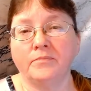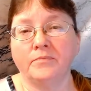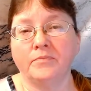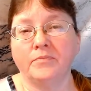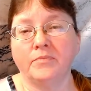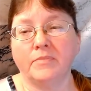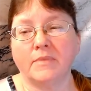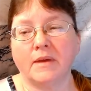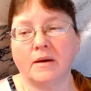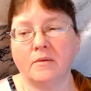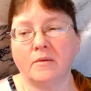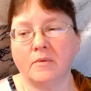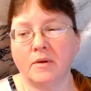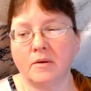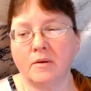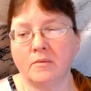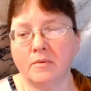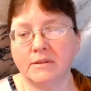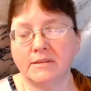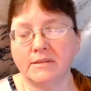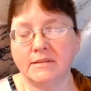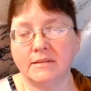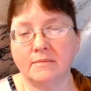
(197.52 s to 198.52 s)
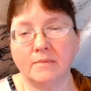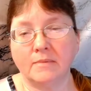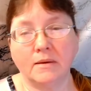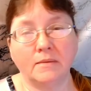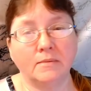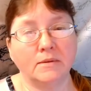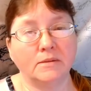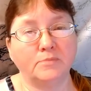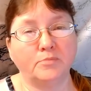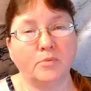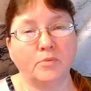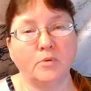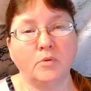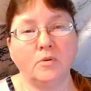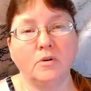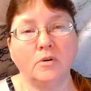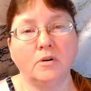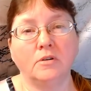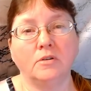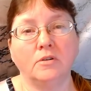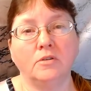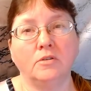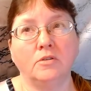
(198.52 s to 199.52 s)
that way, once the baby's
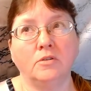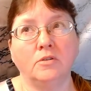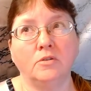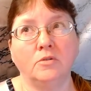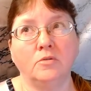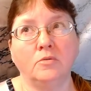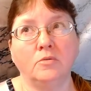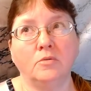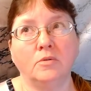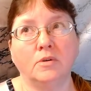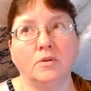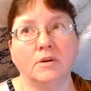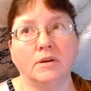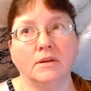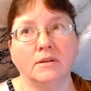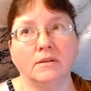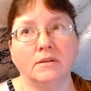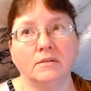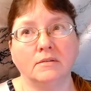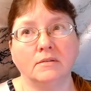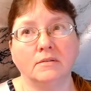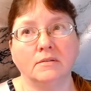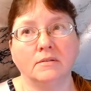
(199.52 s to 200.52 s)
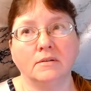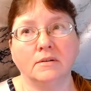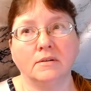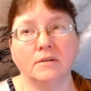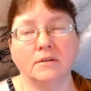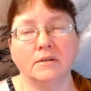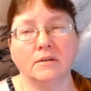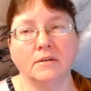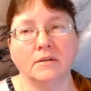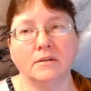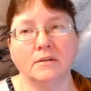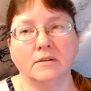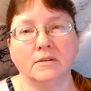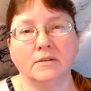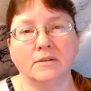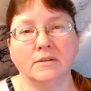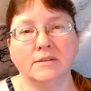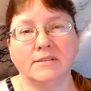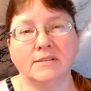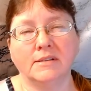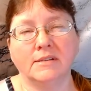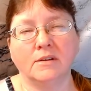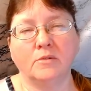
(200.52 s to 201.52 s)
born, you can
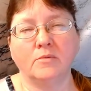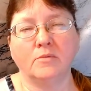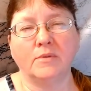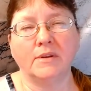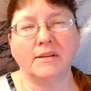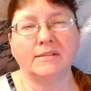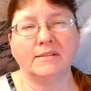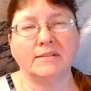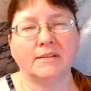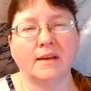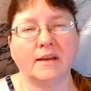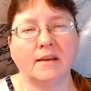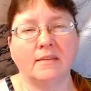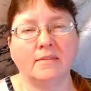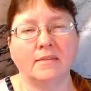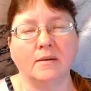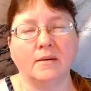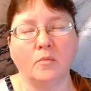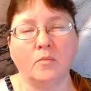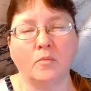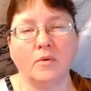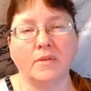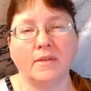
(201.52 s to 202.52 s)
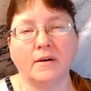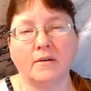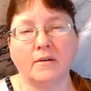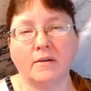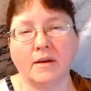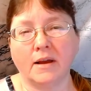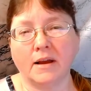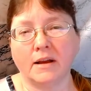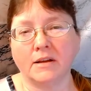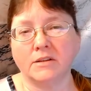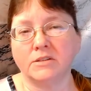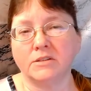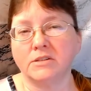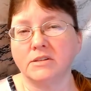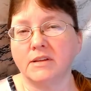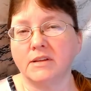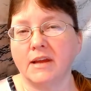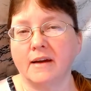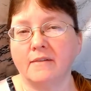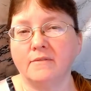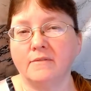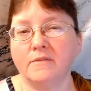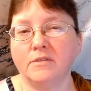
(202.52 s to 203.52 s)
still recite them without actually
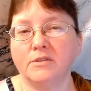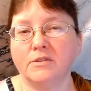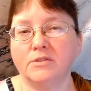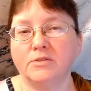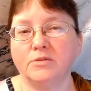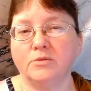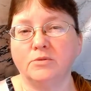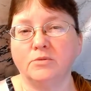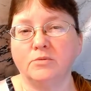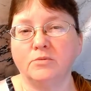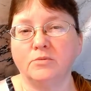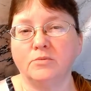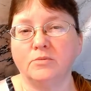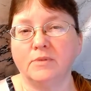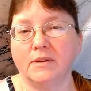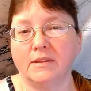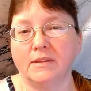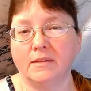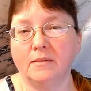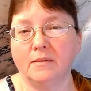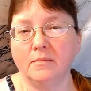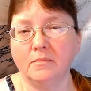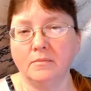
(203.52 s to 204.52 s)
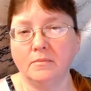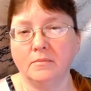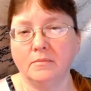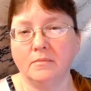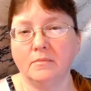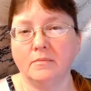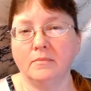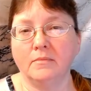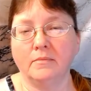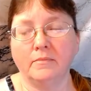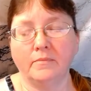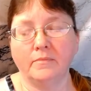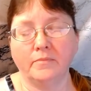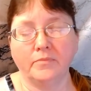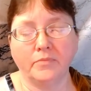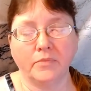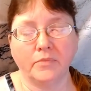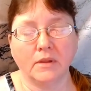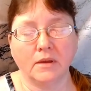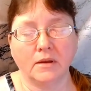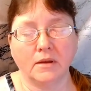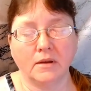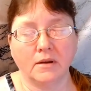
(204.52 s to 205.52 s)
having to read them.
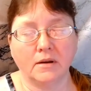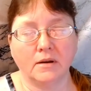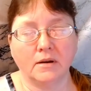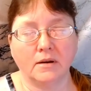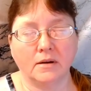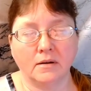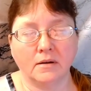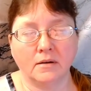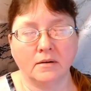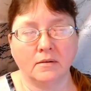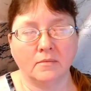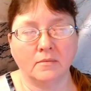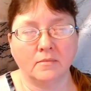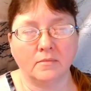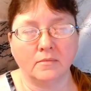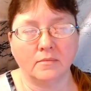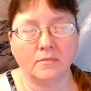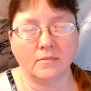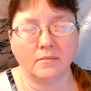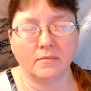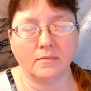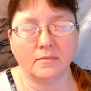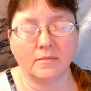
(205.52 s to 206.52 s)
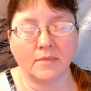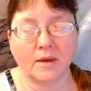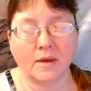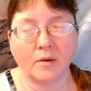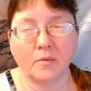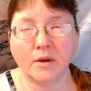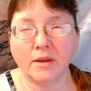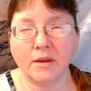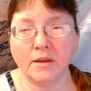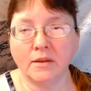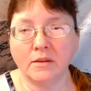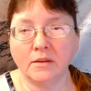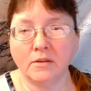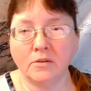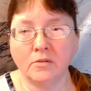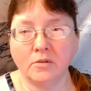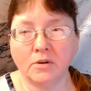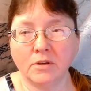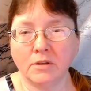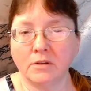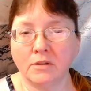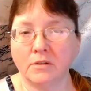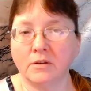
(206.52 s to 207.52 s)
Um, that way you
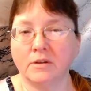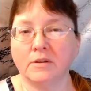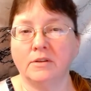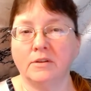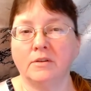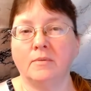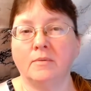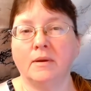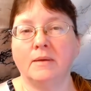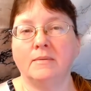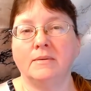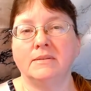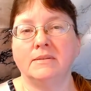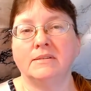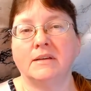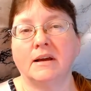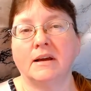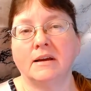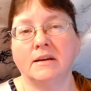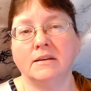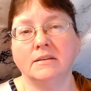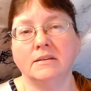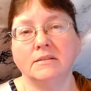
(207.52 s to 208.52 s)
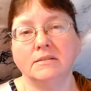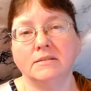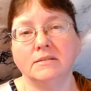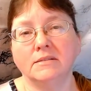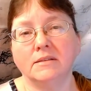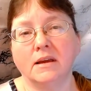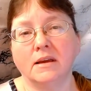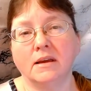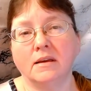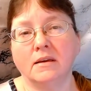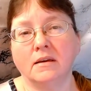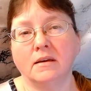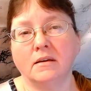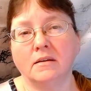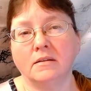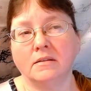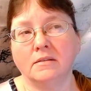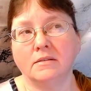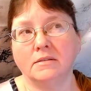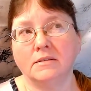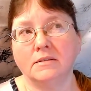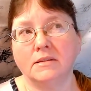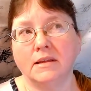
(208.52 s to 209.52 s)
can look in your baby's eyes
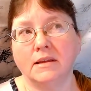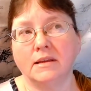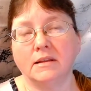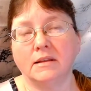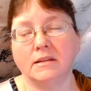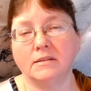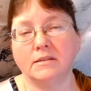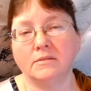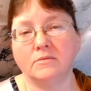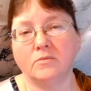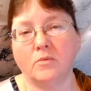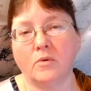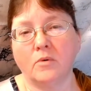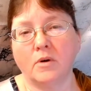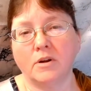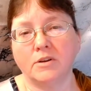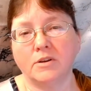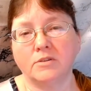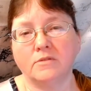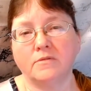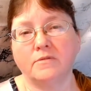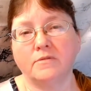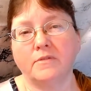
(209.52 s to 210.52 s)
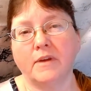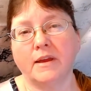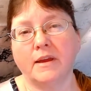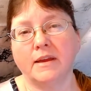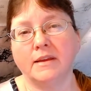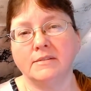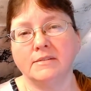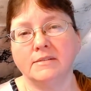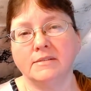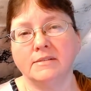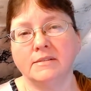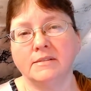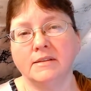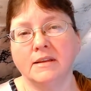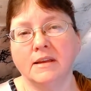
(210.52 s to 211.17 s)
and they can watch your face